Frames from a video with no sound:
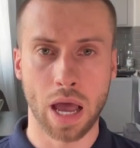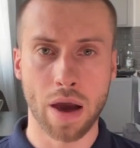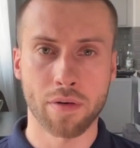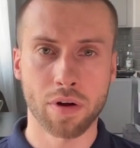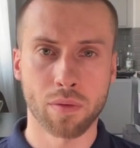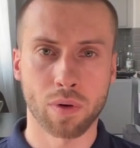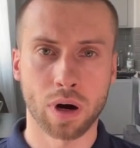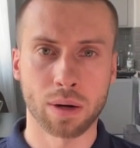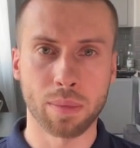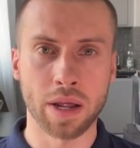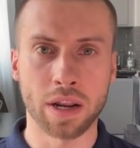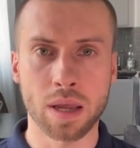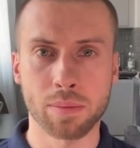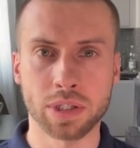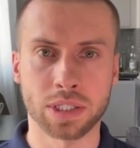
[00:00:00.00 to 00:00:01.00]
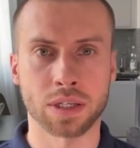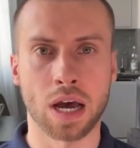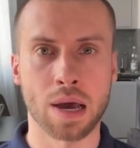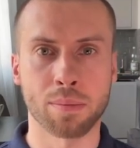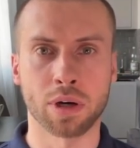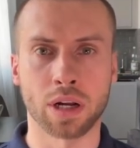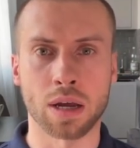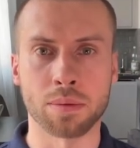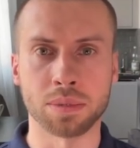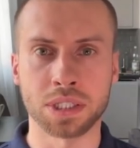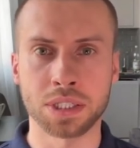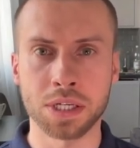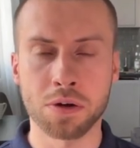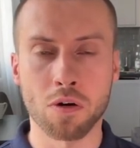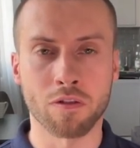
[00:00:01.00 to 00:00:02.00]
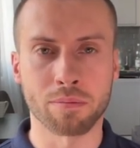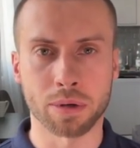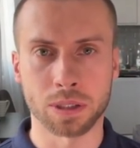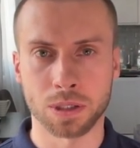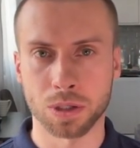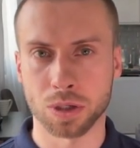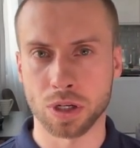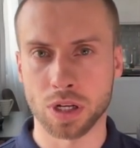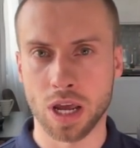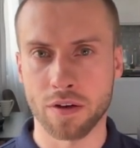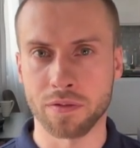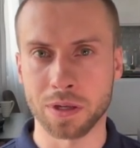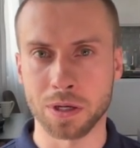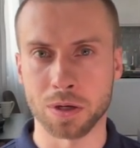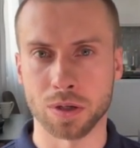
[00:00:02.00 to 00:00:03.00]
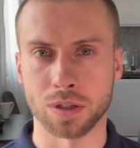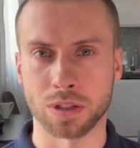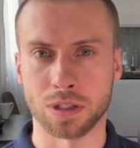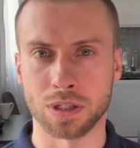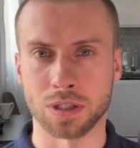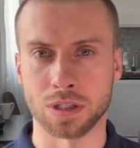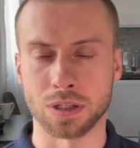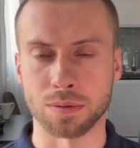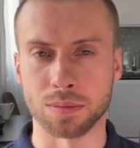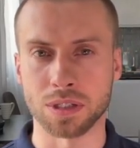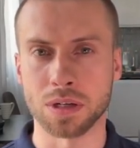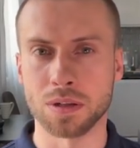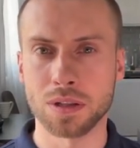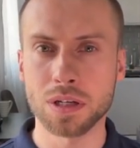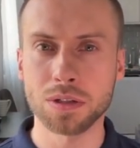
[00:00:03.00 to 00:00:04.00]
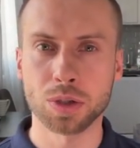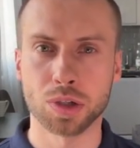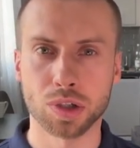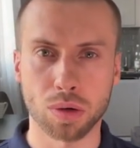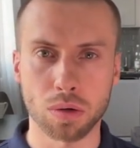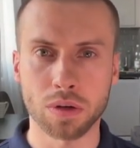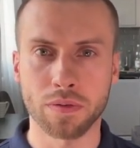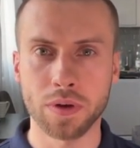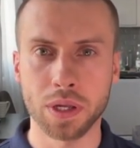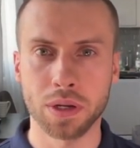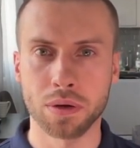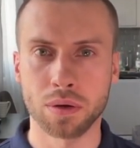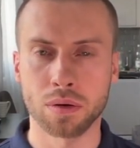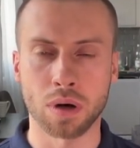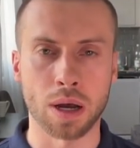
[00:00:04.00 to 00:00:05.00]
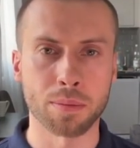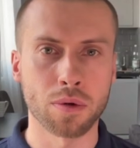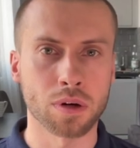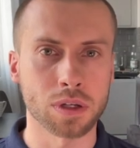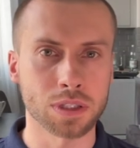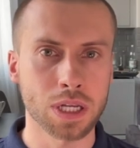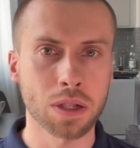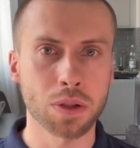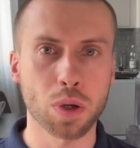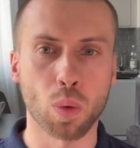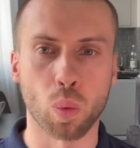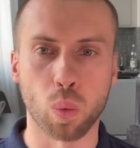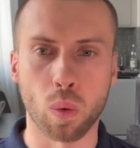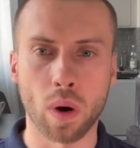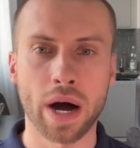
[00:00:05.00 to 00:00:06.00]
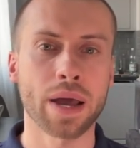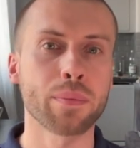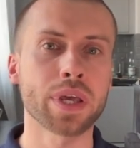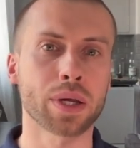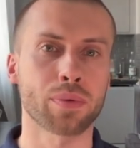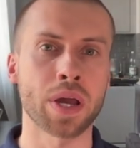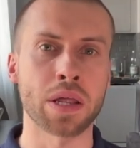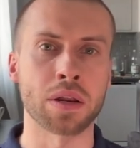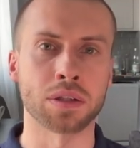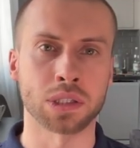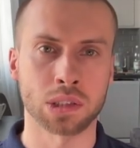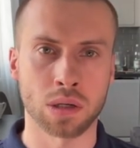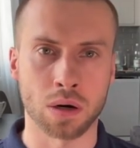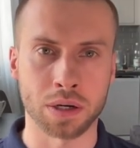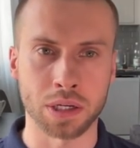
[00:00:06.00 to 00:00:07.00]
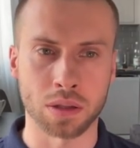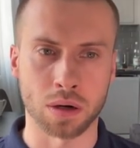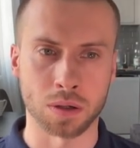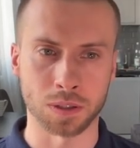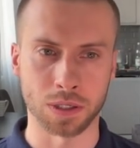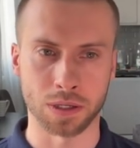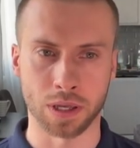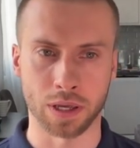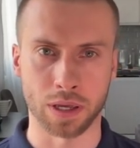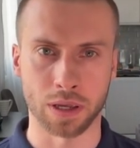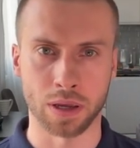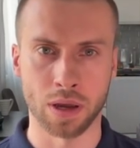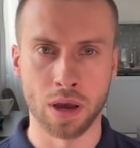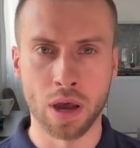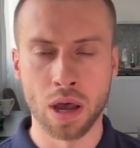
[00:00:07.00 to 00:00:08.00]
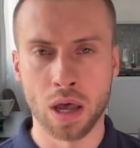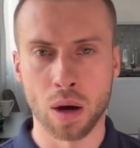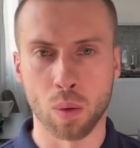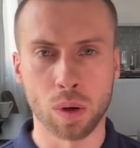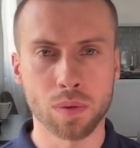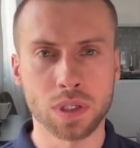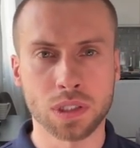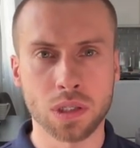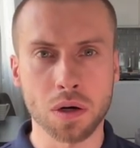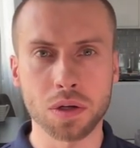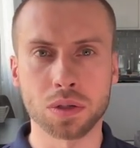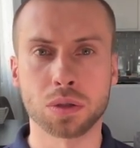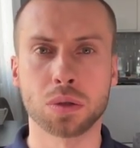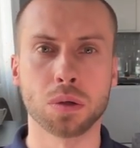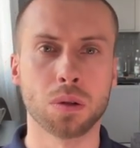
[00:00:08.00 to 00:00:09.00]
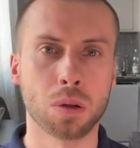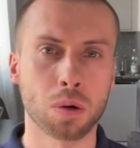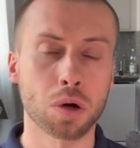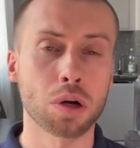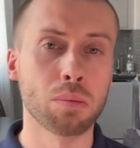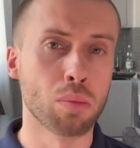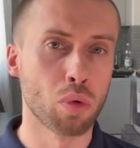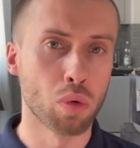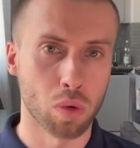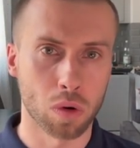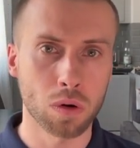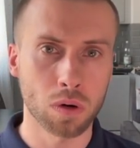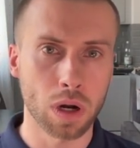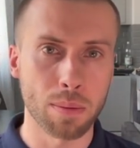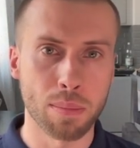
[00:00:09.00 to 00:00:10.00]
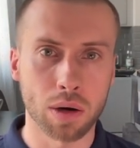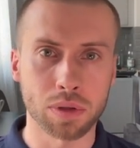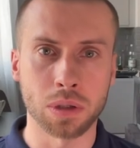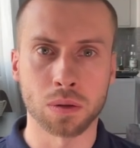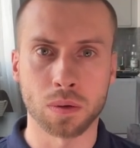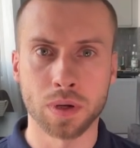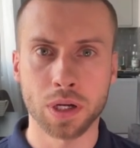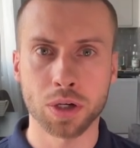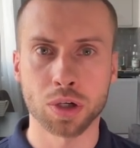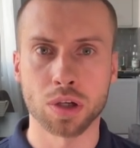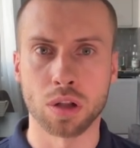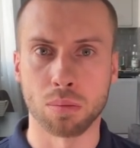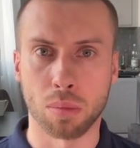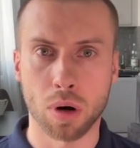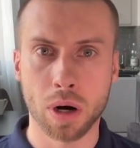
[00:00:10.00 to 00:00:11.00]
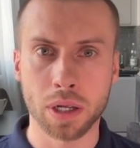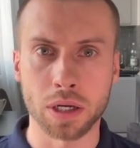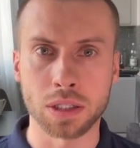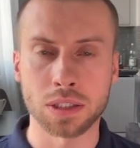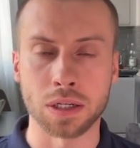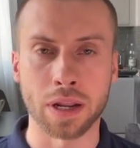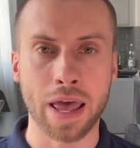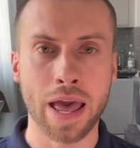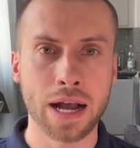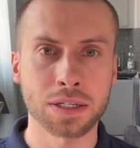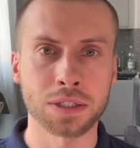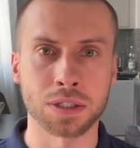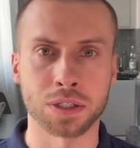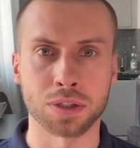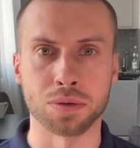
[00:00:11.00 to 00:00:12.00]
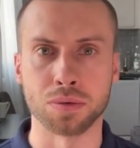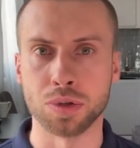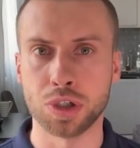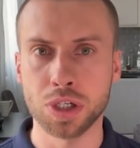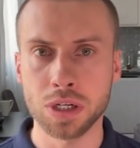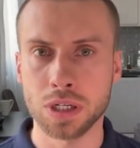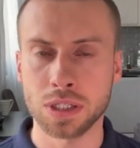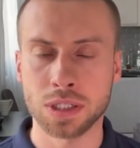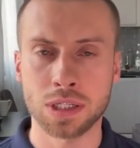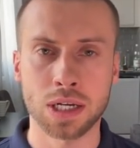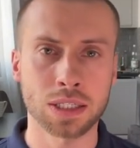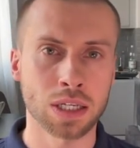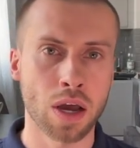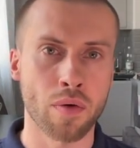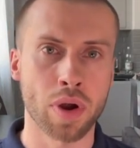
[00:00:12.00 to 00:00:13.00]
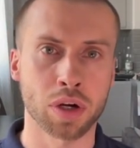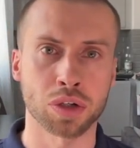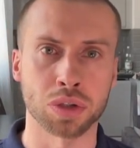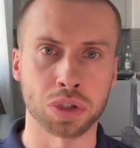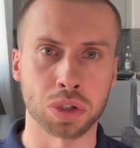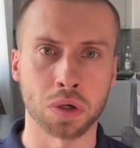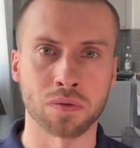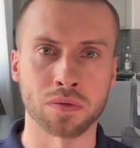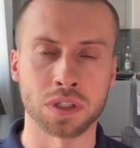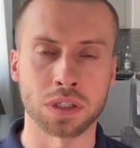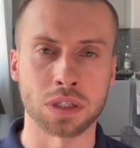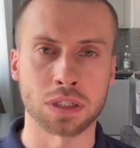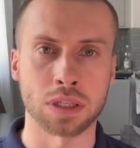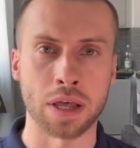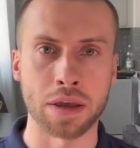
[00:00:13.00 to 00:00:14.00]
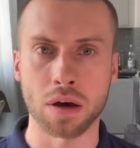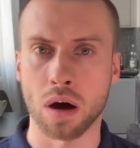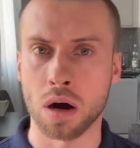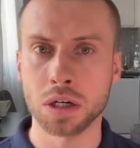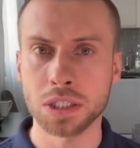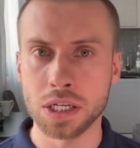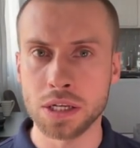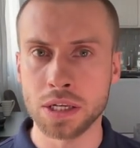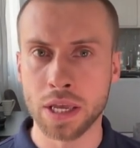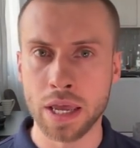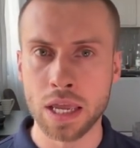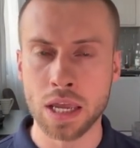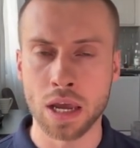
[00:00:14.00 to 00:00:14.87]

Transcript: Everyone, my name is Simon. I'm CEO of Precision Navigation Systems. In this short video, I'm going to tell you why we created Stargate RTK. When we started to learn more about international markets and access to GNSS correction services like RTK,